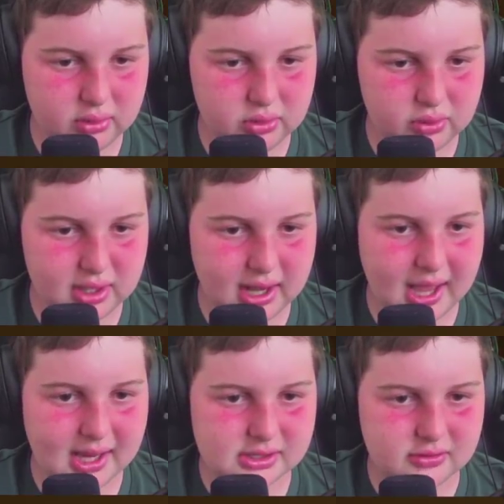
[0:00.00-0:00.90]
you can
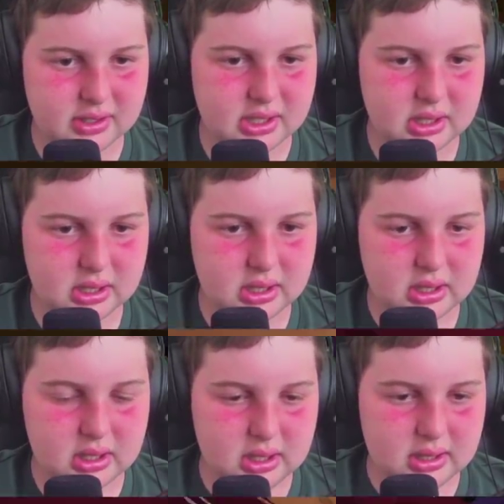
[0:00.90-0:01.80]

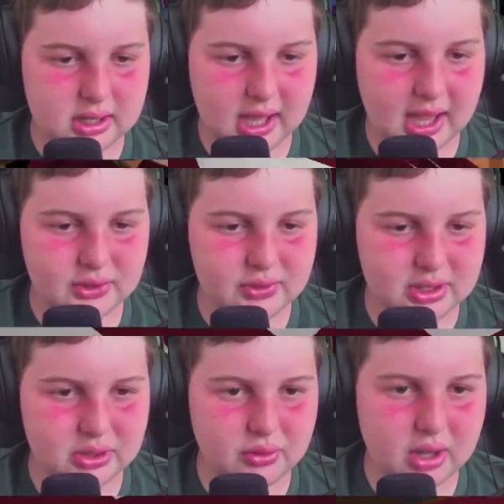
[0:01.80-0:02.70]
they actually
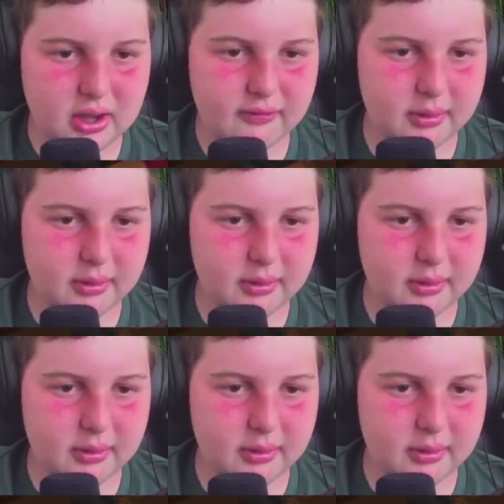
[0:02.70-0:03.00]
do offer